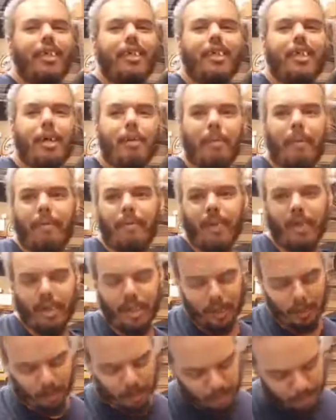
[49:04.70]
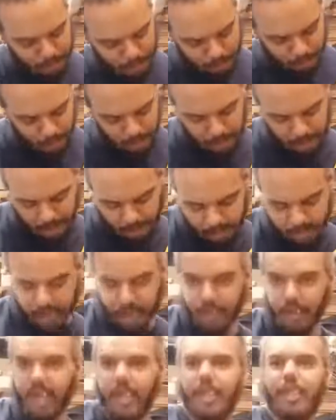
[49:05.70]
Got my fingers squished between pedals and
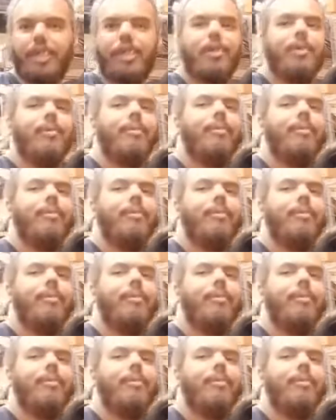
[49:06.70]
cranks.